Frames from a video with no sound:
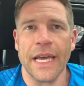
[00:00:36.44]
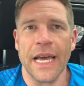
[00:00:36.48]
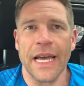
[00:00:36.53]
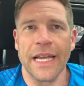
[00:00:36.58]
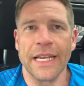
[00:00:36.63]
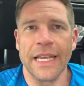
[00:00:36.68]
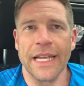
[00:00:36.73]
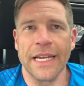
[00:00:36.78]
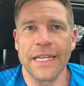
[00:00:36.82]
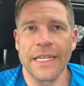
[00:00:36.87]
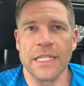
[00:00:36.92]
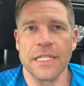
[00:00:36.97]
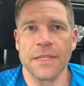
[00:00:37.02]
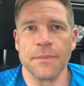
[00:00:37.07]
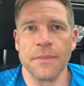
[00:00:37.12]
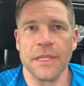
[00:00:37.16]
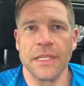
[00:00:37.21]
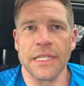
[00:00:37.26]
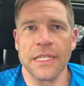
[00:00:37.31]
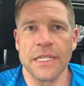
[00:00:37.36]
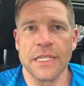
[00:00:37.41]
and getting some
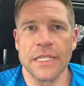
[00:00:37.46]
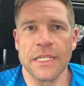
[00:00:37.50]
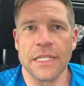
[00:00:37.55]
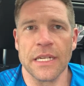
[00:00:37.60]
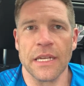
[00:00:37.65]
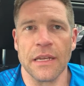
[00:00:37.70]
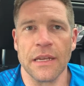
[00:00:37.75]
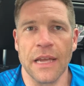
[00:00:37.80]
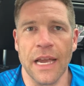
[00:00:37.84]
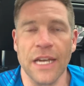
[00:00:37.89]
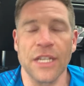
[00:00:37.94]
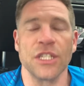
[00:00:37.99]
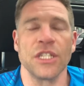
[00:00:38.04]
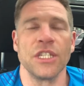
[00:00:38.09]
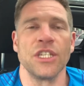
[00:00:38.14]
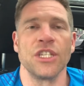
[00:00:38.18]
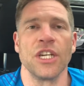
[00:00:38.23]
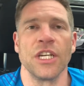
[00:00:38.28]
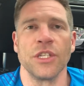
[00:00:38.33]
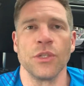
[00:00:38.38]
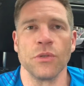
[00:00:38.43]
meetings actually
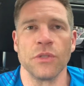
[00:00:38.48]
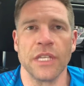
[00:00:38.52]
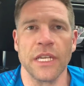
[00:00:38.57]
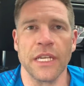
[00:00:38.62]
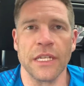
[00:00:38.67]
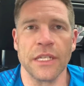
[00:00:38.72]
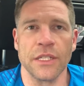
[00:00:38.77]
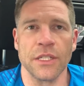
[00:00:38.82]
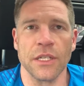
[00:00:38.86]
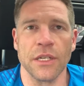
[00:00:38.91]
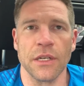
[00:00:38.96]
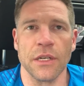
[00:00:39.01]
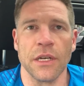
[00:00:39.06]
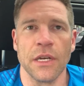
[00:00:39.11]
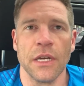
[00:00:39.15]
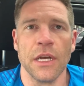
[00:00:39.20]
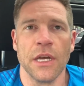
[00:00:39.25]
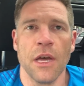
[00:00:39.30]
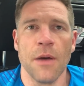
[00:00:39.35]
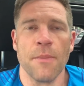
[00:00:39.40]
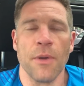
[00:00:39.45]
scheduled in to
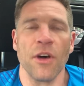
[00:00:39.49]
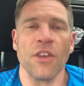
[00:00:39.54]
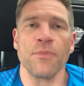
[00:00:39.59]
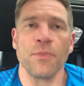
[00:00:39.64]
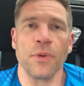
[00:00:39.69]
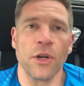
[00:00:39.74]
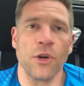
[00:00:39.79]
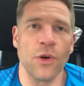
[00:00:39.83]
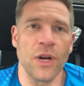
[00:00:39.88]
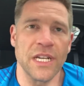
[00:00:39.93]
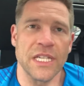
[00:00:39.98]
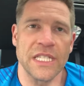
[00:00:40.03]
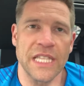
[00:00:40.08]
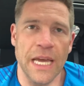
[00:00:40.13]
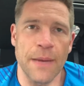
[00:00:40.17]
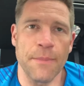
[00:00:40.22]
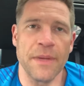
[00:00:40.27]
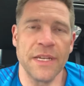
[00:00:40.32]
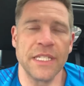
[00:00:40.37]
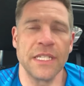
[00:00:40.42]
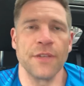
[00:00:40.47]
both progress
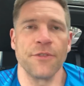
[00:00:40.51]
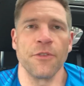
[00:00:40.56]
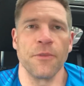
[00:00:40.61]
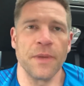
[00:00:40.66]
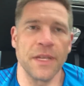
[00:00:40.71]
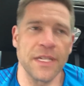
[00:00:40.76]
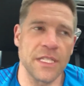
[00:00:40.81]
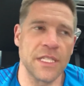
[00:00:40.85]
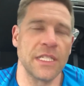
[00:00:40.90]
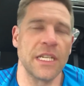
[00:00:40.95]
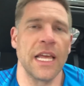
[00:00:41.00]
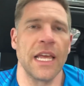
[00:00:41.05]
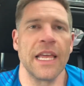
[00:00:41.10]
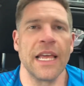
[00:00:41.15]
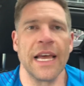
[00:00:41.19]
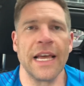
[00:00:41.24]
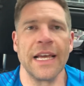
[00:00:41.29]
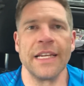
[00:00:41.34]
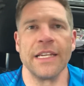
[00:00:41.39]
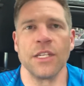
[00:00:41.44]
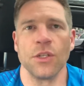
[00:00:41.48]
that meeting from yesterday
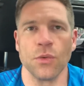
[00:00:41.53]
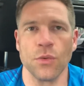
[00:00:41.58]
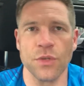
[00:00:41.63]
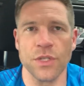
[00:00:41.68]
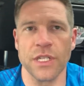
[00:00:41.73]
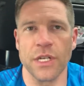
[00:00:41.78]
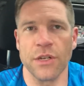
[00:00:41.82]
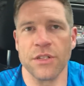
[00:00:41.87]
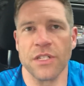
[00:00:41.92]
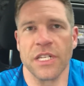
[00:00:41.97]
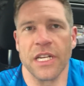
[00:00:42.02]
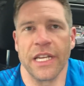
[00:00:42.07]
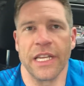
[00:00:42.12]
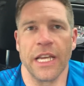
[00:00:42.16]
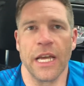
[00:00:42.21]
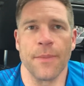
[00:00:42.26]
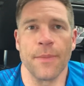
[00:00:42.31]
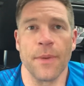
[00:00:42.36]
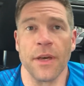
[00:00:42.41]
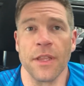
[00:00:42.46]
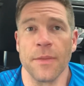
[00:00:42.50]
and also setting
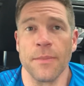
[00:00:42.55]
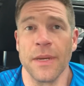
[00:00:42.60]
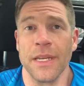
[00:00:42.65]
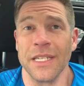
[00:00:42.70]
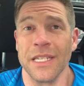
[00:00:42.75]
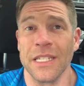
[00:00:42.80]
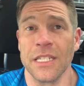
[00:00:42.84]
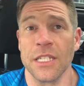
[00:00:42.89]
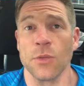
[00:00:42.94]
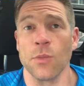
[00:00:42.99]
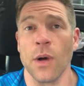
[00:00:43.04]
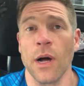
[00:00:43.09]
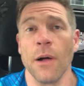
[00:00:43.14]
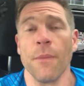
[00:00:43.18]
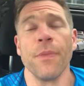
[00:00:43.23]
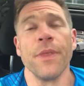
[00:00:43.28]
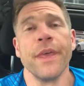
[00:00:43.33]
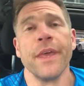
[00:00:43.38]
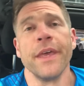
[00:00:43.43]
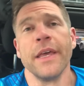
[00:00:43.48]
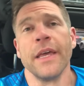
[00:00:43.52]
up other meetings as well.
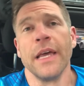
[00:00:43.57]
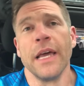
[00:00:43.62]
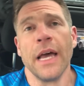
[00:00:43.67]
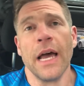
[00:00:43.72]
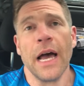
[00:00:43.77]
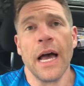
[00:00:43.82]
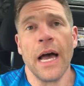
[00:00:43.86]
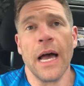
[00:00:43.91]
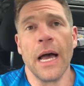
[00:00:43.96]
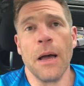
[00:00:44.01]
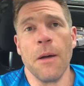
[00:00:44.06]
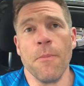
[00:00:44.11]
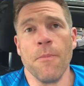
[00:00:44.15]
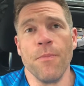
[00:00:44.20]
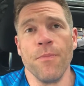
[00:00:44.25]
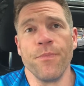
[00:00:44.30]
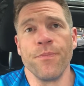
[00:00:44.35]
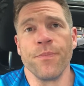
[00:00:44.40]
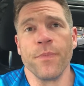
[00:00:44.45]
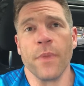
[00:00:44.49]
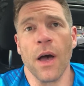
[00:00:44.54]

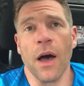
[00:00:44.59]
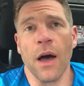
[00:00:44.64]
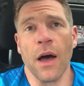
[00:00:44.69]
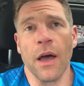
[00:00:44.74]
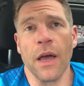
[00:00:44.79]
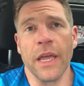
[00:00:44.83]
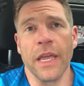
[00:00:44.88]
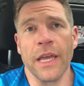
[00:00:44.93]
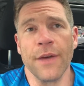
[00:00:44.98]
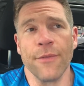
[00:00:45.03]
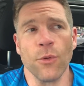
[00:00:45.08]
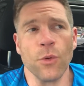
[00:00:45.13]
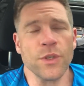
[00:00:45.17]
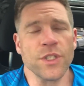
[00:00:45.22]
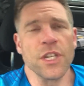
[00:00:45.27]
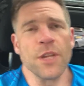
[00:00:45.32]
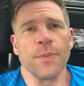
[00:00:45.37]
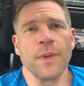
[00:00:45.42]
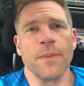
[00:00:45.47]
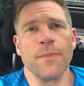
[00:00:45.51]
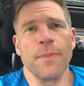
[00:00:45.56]
I have
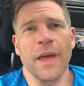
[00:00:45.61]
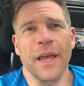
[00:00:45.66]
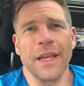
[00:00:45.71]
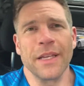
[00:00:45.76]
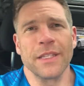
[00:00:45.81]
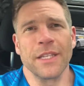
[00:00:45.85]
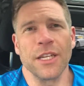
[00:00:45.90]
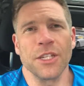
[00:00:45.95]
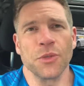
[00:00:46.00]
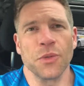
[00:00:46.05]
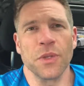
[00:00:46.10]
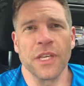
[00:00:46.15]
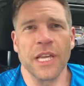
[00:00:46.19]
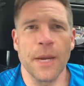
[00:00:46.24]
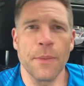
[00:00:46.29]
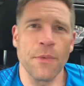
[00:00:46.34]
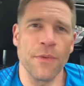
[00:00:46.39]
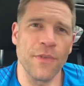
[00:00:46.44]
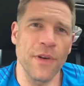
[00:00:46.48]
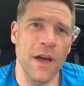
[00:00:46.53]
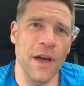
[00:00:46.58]
also been back in touch with a
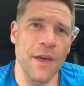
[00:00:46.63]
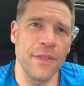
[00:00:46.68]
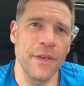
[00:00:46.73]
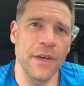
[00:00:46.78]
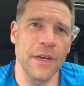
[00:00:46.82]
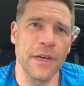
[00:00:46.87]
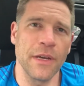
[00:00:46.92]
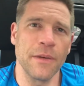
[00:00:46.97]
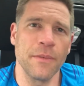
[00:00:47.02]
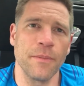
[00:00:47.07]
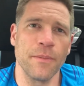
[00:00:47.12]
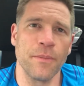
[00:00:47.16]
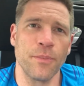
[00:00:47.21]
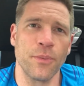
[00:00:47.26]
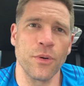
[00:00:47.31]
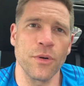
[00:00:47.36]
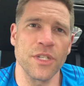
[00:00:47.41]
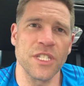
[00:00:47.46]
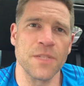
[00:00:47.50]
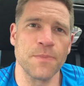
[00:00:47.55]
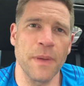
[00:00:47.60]
couple of other
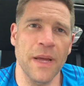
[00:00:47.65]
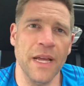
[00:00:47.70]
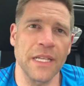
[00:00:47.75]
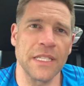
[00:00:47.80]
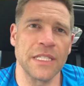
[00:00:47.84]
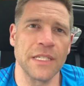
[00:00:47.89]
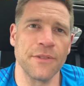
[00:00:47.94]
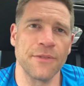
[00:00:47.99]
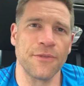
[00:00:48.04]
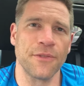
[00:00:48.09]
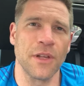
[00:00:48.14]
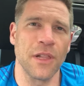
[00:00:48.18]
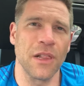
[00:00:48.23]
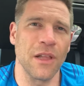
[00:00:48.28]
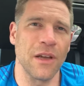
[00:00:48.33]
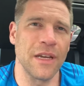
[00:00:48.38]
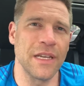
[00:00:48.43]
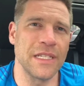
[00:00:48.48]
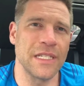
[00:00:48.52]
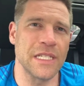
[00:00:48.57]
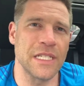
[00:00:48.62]
prospective
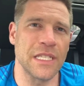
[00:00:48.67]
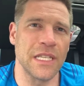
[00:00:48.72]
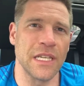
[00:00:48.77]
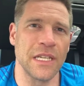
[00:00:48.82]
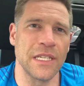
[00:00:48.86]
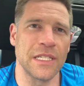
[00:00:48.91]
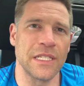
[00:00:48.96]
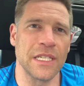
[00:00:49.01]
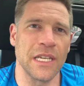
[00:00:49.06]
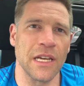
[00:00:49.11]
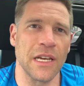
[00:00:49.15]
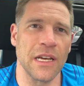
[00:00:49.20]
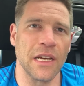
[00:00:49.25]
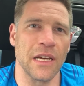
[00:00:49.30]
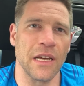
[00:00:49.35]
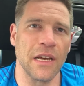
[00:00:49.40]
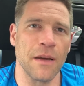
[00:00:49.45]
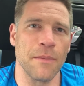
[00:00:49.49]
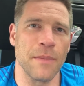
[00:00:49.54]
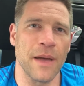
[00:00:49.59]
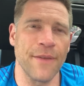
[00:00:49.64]
clients that
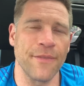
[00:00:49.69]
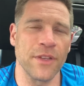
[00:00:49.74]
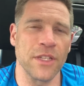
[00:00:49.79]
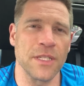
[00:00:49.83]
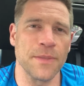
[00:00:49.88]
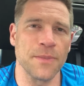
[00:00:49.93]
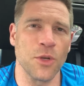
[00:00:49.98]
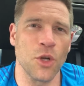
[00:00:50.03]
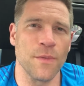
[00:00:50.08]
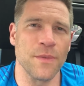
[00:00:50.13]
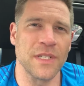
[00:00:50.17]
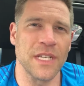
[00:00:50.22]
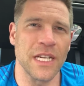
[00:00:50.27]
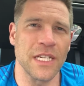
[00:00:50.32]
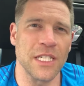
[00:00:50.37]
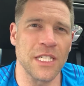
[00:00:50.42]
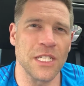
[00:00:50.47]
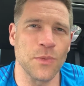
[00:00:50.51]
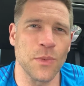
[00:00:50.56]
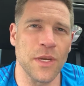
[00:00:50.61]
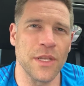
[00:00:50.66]
I'm having some
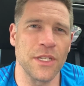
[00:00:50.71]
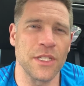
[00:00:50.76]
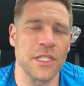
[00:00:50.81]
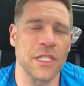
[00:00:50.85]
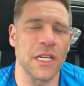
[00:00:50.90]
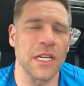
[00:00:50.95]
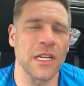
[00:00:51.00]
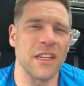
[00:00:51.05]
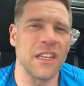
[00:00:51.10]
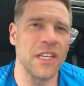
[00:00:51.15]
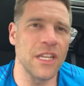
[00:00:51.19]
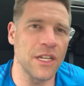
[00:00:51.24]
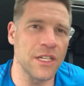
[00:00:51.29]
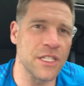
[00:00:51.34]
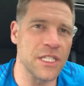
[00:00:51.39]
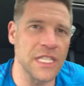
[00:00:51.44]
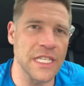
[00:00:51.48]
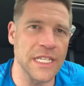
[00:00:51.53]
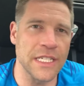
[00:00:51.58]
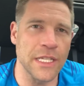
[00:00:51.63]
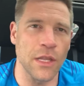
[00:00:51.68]
conversations with, just to kind of
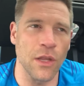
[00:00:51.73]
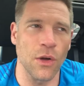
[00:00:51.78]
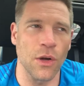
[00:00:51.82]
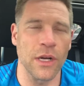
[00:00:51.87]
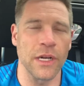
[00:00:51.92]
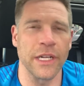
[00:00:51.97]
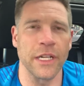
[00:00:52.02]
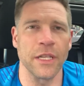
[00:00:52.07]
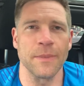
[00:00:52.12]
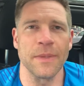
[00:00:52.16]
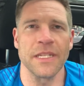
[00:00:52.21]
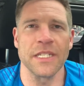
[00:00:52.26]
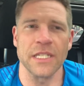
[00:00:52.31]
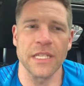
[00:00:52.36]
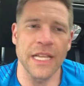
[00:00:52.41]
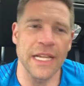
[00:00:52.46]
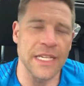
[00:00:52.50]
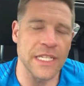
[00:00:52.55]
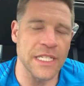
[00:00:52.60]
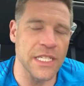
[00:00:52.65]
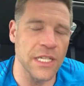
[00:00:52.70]
nudge things along a little bit. So
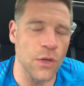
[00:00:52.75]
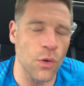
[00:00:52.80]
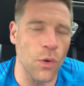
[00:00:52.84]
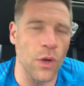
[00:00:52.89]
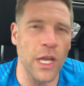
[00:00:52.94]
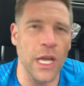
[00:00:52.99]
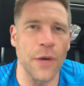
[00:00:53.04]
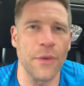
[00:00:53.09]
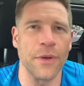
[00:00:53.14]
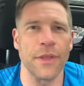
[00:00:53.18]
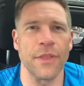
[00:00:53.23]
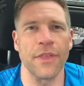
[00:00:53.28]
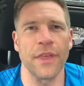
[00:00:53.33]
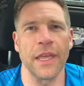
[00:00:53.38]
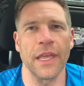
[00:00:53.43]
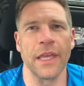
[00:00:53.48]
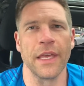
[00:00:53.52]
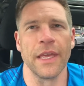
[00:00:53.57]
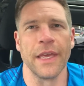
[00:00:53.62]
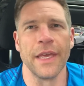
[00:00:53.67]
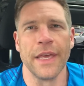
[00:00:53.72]
that's an ongoing
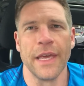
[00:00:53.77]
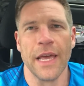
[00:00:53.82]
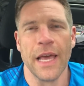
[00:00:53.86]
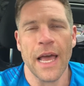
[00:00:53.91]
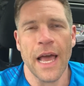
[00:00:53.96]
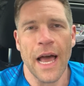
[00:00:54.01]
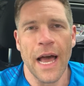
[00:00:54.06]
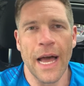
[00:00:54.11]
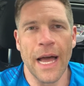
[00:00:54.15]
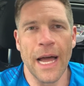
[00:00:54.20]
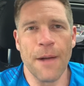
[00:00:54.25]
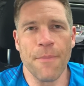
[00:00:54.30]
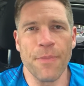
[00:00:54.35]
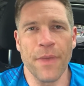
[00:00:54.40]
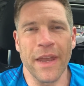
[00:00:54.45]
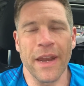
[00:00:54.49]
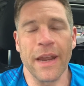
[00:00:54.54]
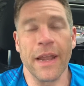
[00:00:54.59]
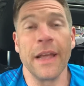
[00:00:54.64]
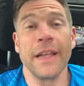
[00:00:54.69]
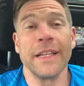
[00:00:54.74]
thing. And
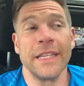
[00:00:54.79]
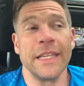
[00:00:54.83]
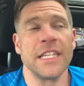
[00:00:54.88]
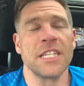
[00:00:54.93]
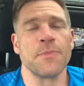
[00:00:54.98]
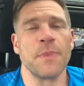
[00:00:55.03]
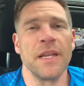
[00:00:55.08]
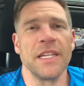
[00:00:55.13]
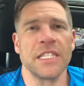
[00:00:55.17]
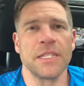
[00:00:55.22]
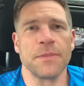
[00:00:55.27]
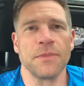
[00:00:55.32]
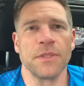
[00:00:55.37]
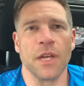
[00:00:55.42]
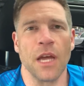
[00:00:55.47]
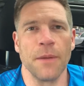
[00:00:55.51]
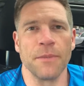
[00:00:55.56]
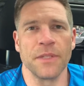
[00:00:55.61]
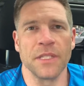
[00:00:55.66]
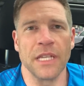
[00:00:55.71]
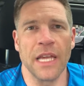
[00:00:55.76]
I did spend some
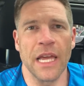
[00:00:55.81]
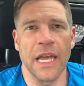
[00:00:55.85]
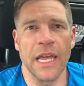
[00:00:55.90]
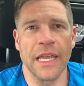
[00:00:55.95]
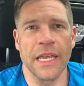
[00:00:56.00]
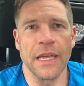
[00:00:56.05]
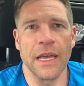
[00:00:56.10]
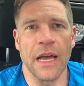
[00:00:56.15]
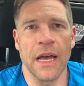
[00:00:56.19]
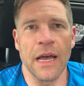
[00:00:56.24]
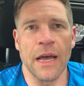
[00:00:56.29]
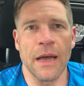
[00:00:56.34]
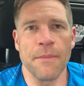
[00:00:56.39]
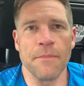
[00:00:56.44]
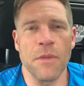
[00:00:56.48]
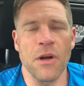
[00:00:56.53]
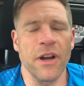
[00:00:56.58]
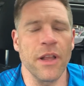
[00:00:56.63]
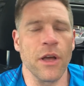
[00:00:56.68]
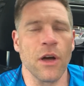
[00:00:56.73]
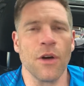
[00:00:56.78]
time today,
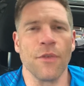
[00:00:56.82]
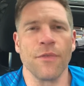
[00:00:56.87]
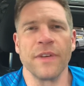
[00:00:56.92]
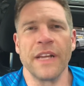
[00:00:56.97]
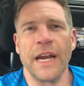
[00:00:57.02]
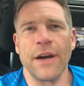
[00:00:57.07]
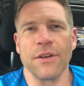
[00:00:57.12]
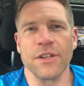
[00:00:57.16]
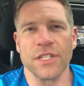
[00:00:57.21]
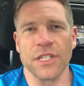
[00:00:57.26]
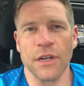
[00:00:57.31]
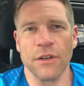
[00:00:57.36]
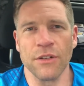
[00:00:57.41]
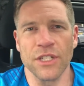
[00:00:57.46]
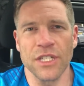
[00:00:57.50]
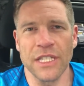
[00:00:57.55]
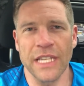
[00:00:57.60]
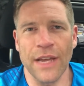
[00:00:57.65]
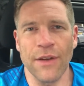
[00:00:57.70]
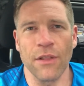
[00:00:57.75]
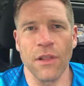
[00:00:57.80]
only half an hour or so,
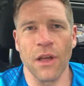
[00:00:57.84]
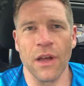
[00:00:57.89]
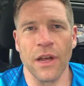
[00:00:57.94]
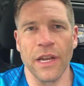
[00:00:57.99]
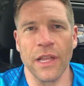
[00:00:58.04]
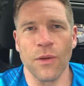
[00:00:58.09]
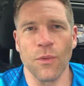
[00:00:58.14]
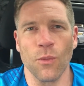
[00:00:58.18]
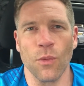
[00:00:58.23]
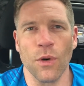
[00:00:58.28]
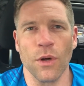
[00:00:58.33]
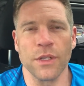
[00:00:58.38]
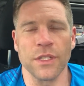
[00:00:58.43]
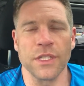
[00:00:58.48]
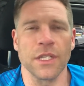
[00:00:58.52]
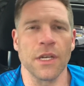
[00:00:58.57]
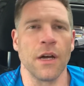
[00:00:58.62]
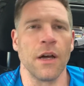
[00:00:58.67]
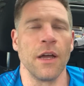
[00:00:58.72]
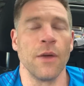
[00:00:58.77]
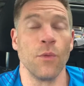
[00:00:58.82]
just outlining
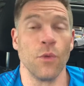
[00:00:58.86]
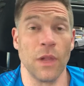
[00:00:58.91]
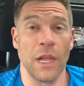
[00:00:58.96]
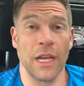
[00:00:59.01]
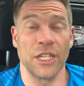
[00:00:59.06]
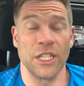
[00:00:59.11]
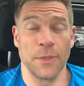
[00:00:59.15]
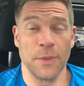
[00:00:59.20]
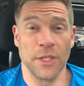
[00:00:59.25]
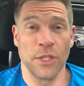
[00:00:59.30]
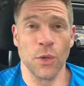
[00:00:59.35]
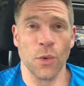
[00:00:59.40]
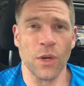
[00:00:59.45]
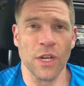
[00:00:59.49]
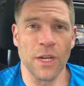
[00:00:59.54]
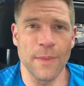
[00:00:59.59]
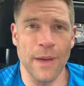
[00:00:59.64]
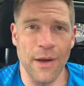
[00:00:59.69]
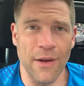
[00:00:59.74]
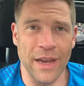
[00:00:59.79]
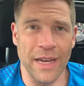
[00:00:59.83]
what I will actually be
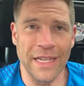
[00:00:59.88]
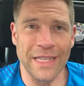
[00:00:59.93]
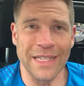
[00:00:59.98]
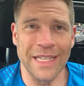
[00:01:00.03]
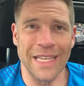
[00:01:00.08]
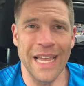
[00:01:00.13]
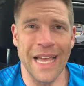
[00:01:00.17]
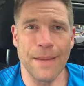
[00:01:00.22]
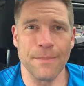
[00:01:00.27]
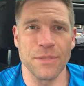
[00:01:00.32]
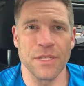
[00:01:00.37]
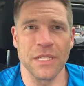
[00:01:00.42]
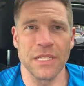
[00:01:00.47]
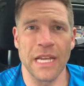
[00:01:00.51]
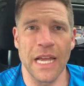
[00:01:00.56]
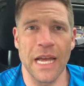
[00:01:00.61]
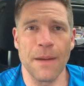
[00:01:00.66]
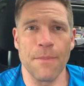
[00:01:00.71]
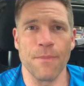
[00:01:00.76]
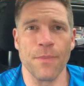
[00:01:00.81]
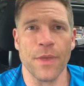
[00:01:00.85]
talking about at the
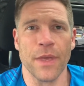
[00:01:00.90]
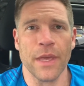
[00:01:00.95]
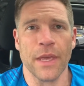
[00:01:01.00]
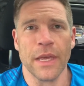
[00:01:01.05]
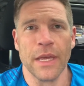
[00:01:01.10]
Amsterdam